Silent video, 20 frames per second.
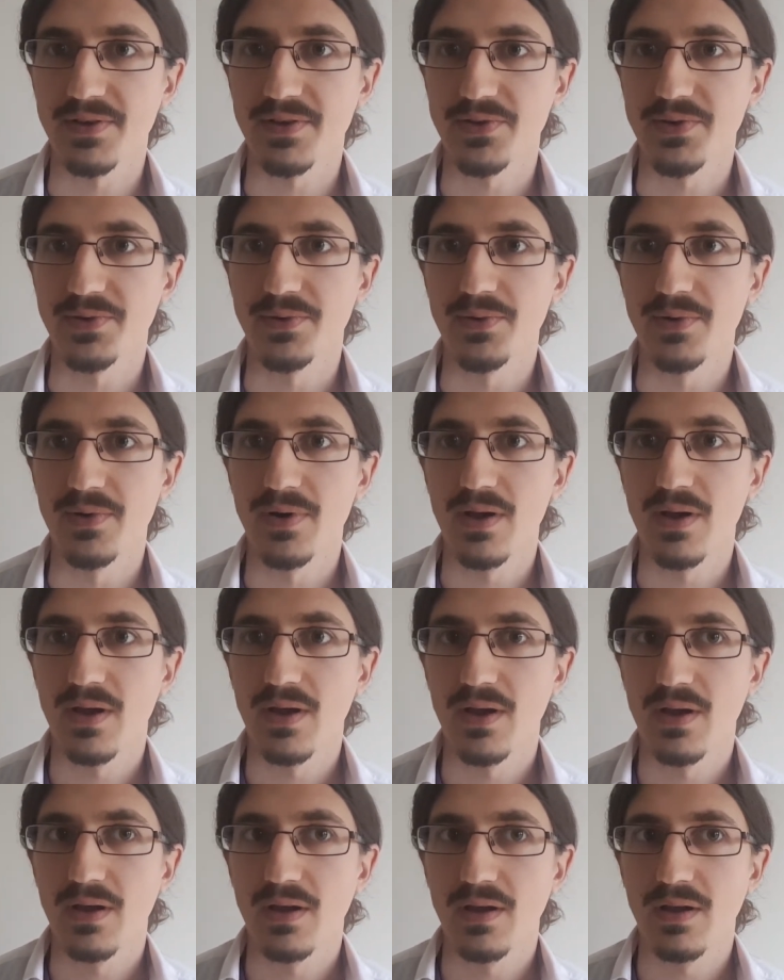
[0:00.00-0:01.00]
to
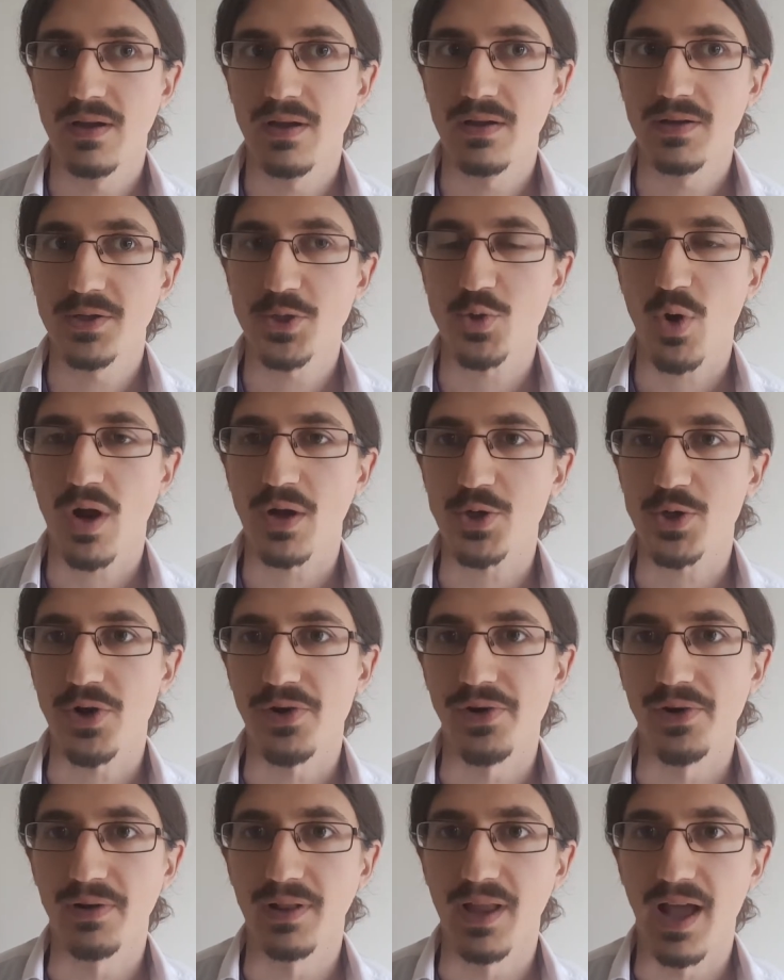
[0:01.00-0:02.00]
structure
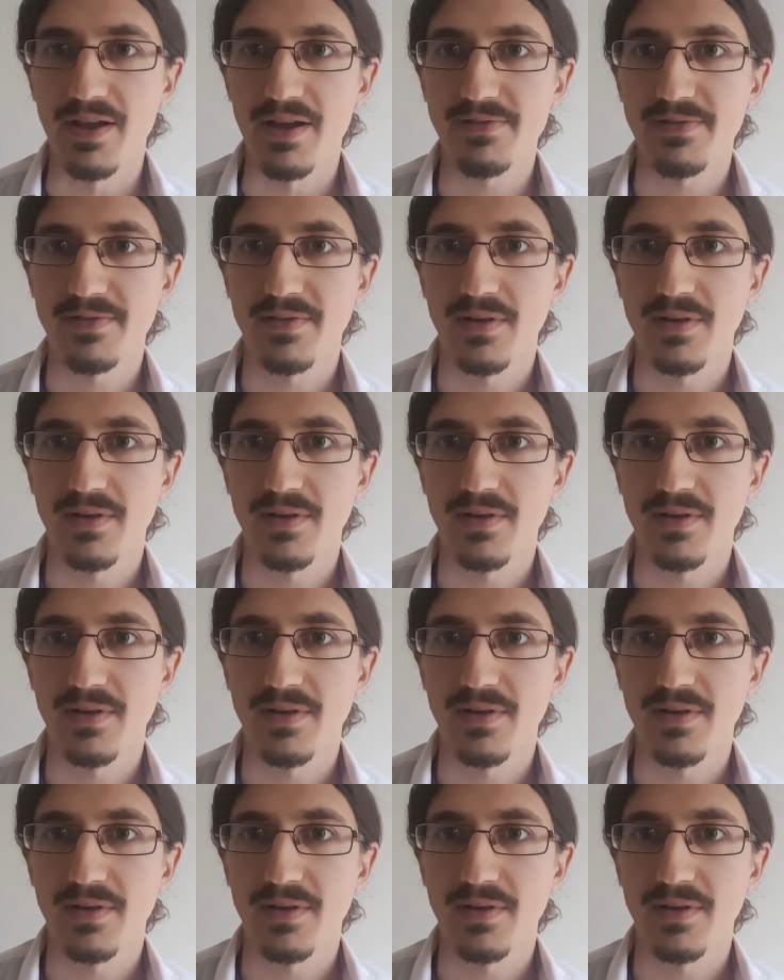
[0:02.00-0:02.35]
your life,